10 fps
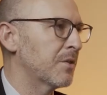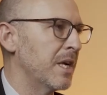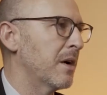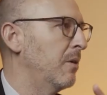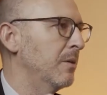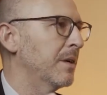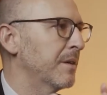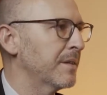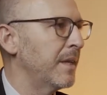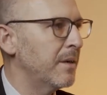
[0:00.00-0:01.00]
shareholder
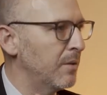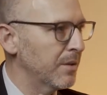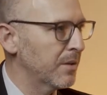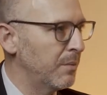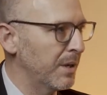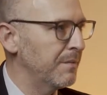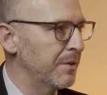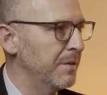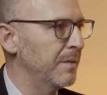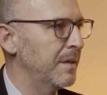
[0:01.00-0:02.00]
or stakeholder or
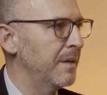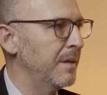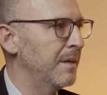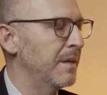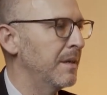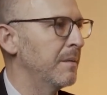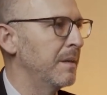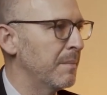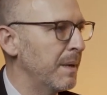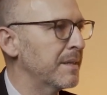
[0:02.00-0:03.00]
whatever
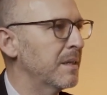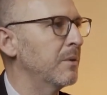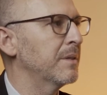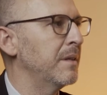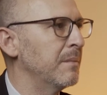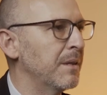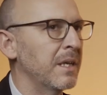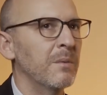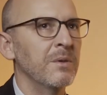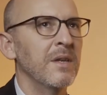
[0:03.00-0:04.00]
in a basketball team? And
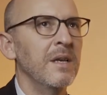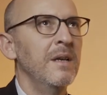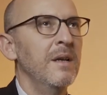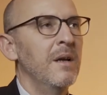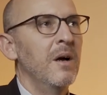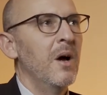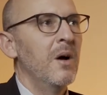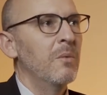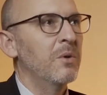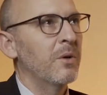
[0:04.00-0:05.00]
then I would
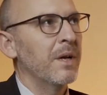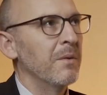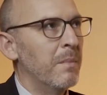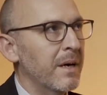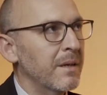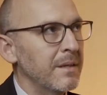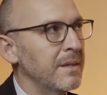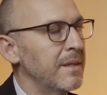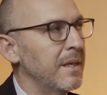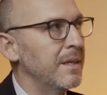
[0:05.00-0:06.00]
look at the market
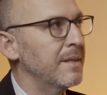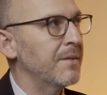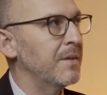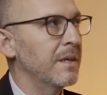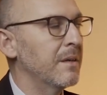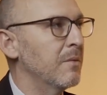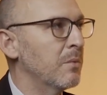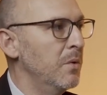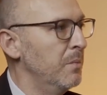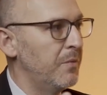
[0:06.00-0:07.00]
and see is there
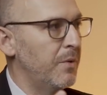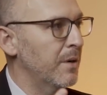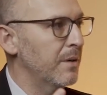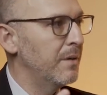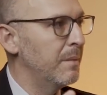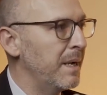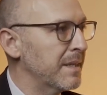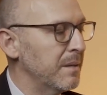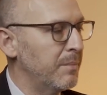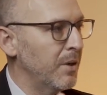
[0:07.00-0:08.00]
room for a
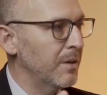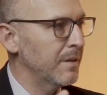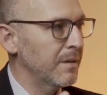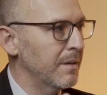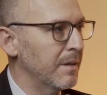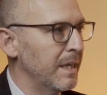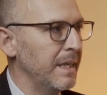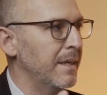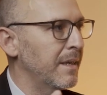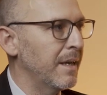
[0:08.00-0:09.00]
basketball
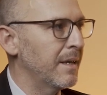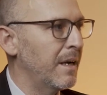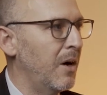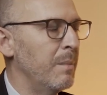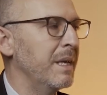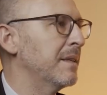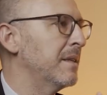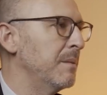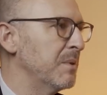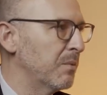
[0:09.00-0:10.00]
league and how many
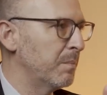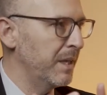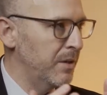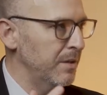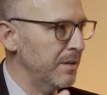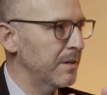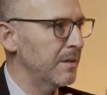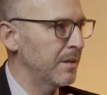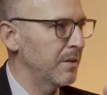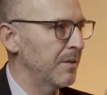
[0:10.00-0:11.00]
teams would be good?
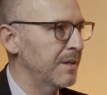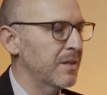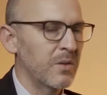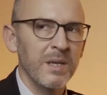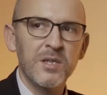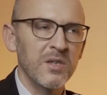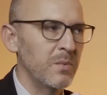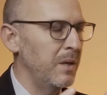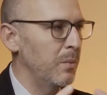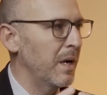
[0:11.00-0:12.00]
You know, this is questions.
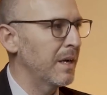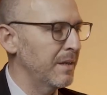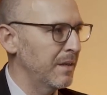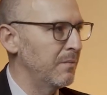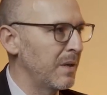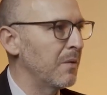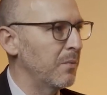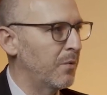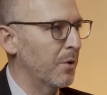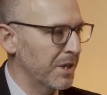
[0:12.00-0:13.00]
We are
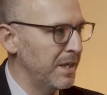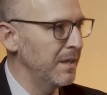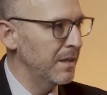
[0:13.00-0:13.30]
14